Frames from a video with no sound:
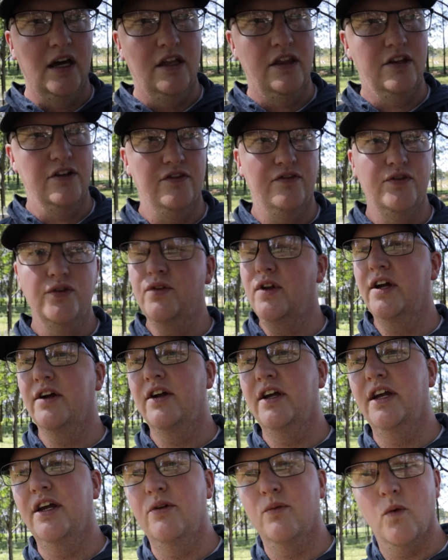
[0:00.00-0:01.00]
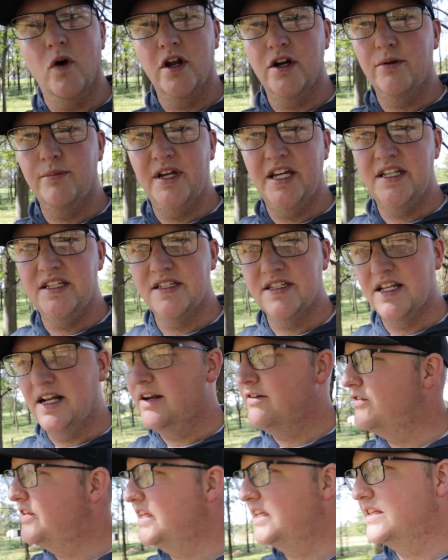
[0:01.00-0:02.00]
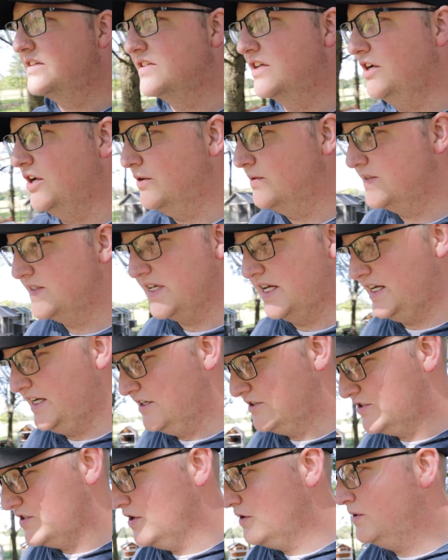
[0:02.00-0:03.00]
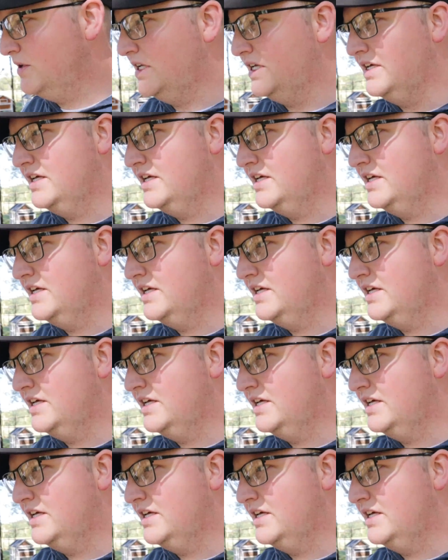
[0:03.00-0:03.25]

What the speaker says: their food area and water bins and everything that's going to go inside here. So